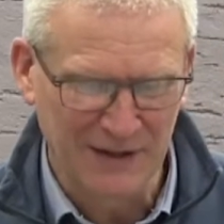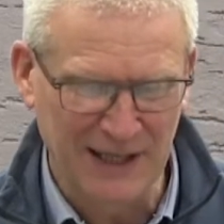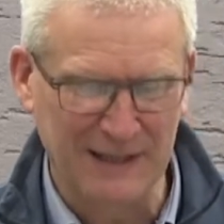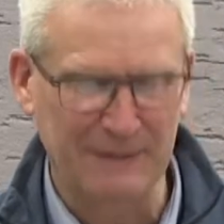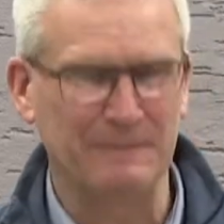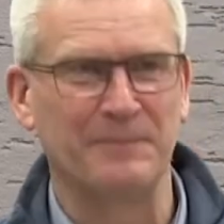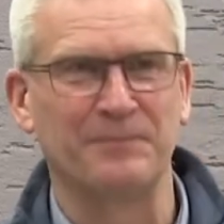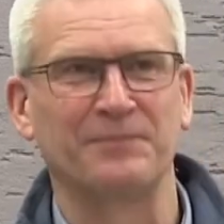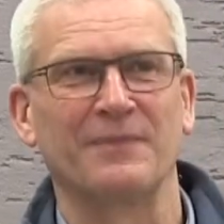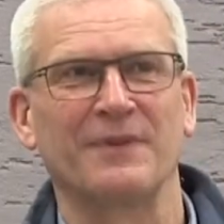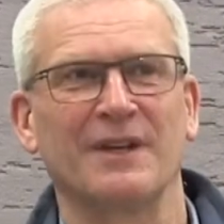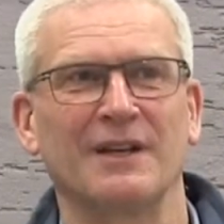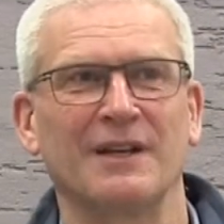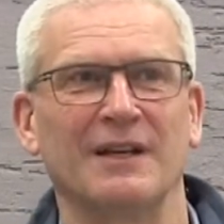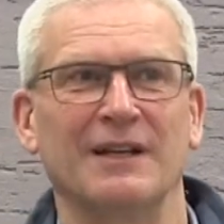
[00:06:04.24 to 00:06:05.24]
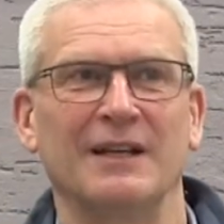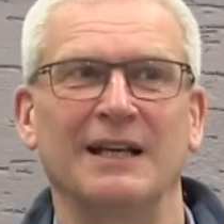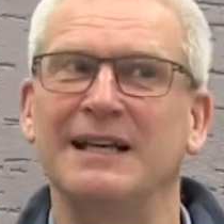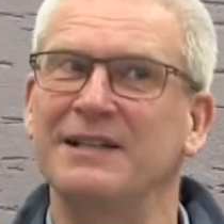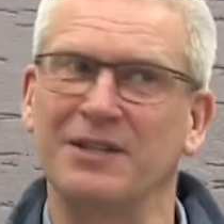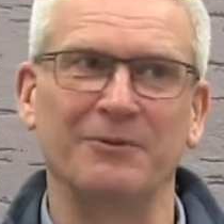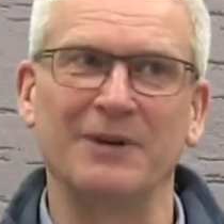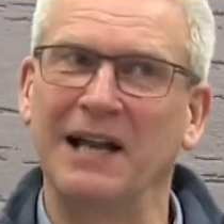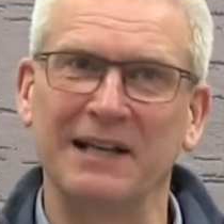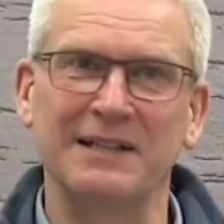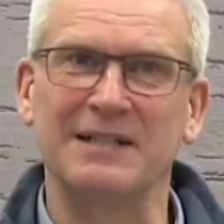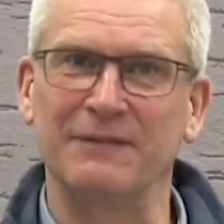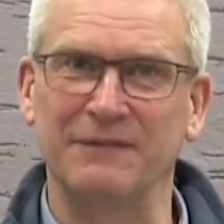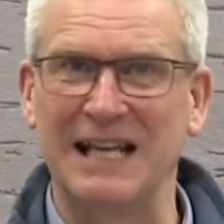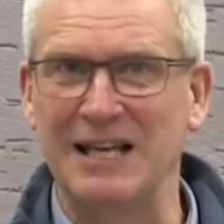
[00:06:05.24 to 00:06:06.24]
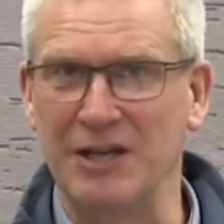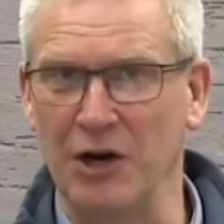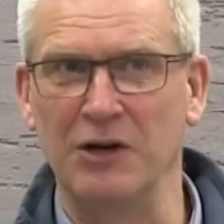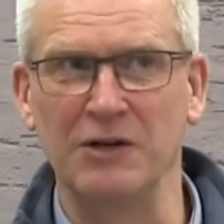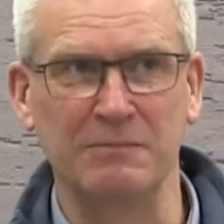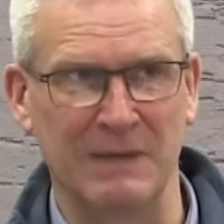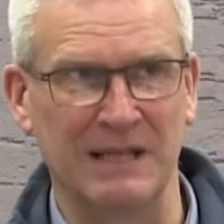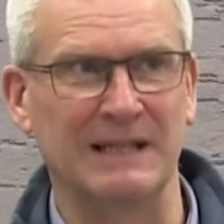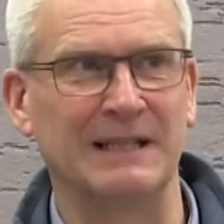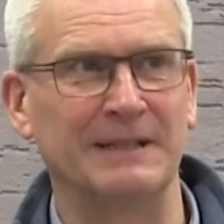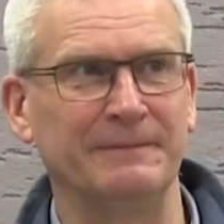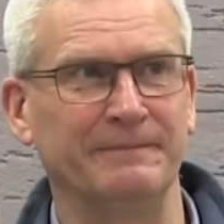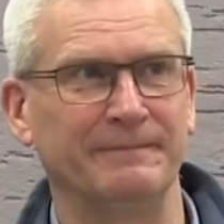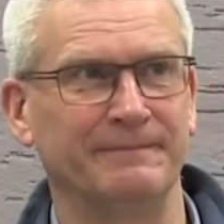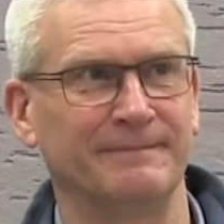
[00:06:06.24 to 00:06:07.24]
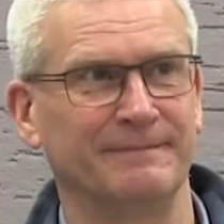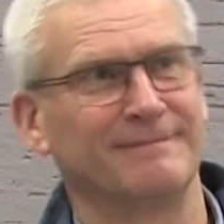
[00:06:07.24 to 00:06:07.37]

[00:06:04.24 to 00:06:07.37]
that he's a relatively young man,